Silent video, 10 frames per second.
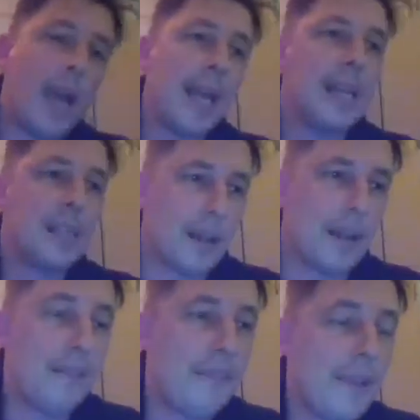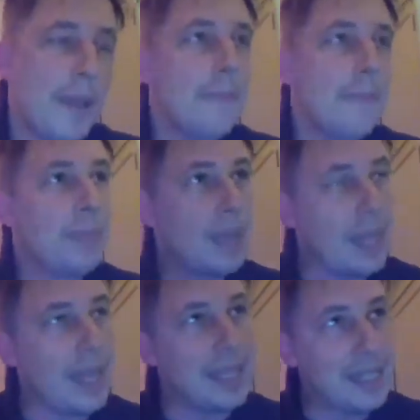it's kind of
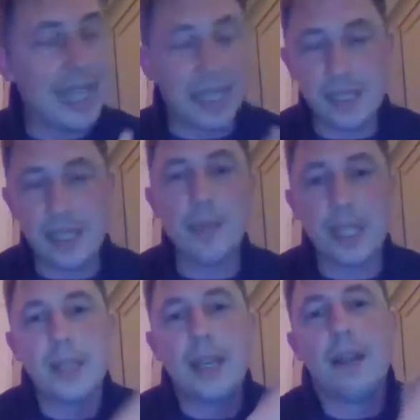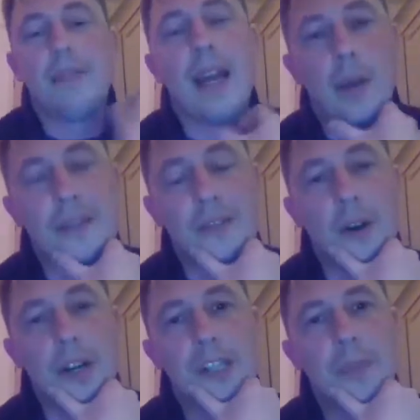it's similar to the kind of Galloway
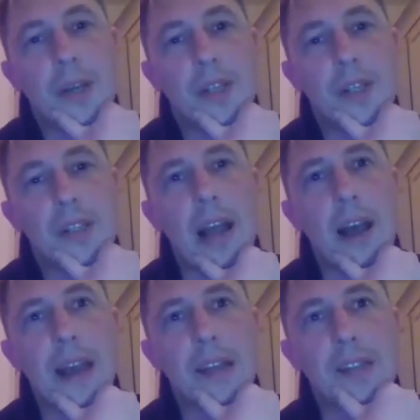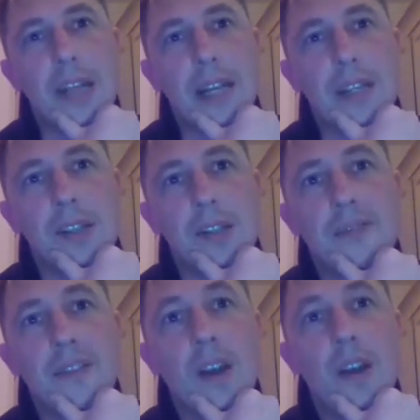forest, because it's that sense
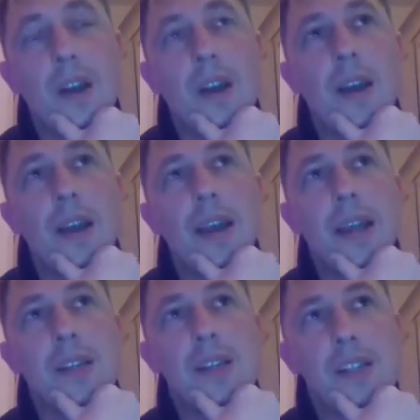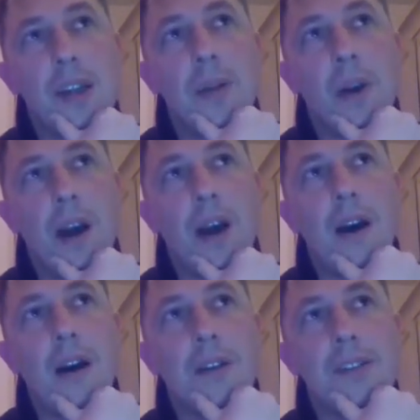of, it's so
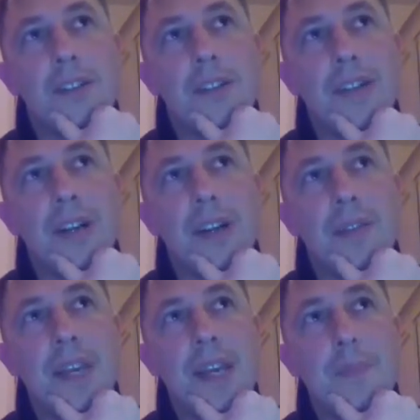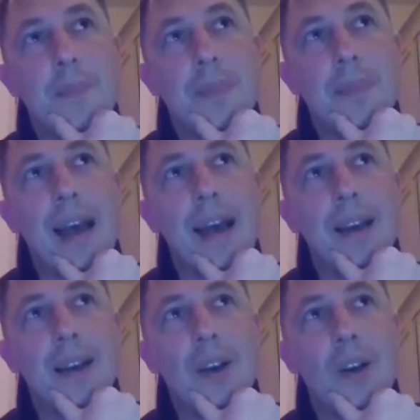hard to kind of keep
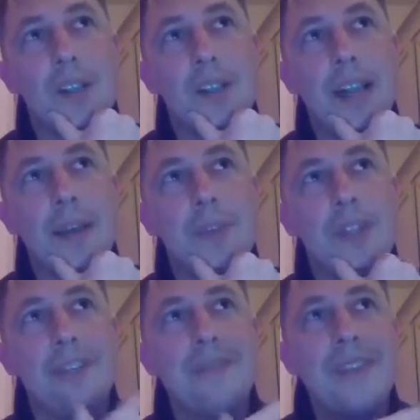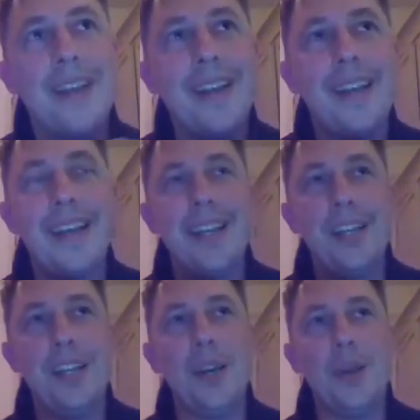that concept of
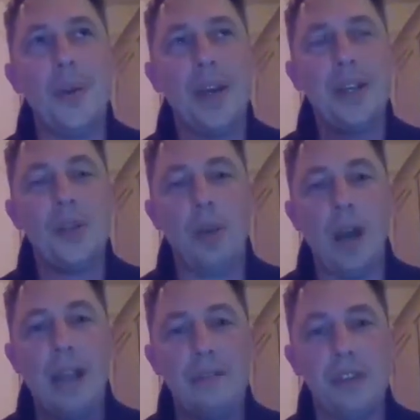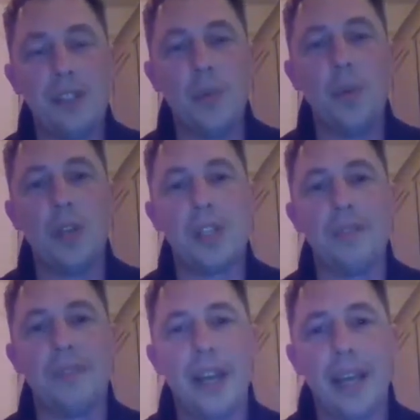you and your life, the smallness
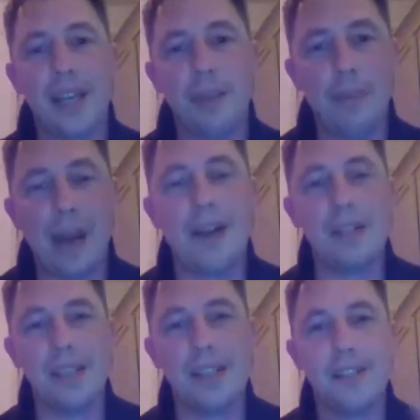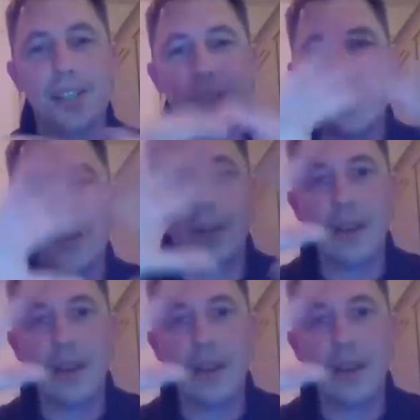of it in comparison to